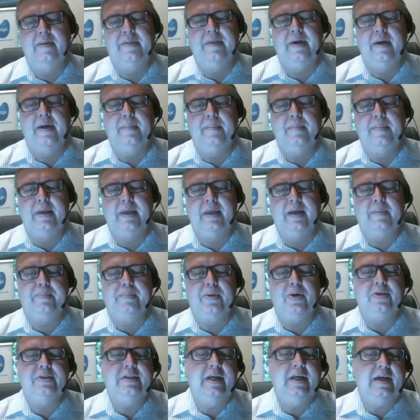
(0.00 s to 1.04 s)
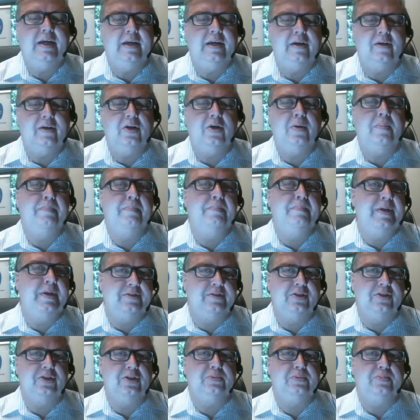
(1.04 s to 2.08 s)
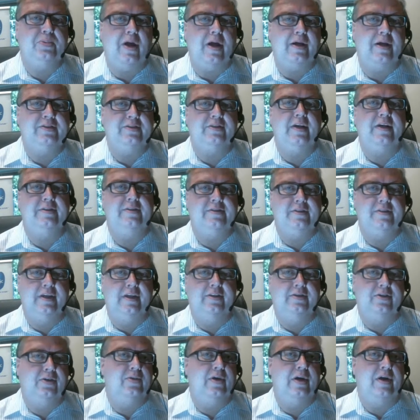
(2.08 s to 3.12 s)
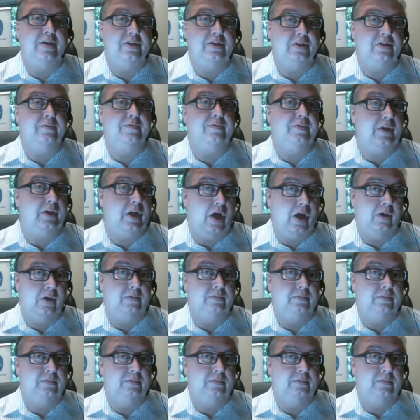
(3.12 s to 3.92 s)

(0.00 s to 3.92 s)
them in a particular business process integration flow.